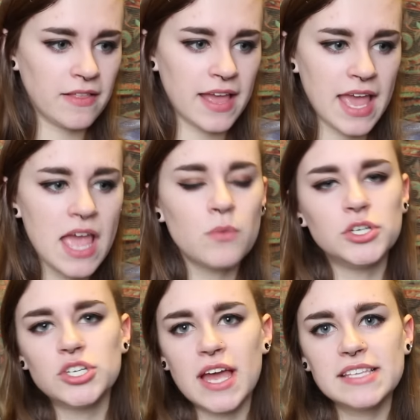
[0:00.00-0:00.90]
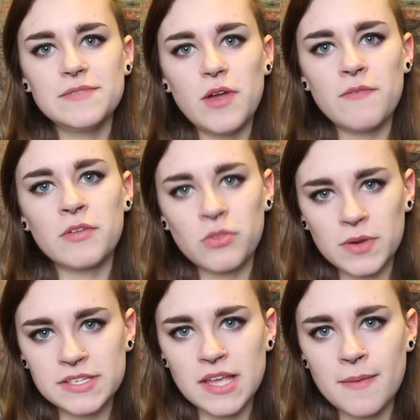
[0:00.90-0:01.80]
like, hey, would you guys ever have a
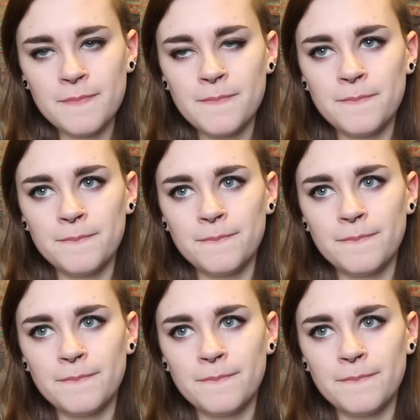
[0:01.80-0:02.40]
threesome?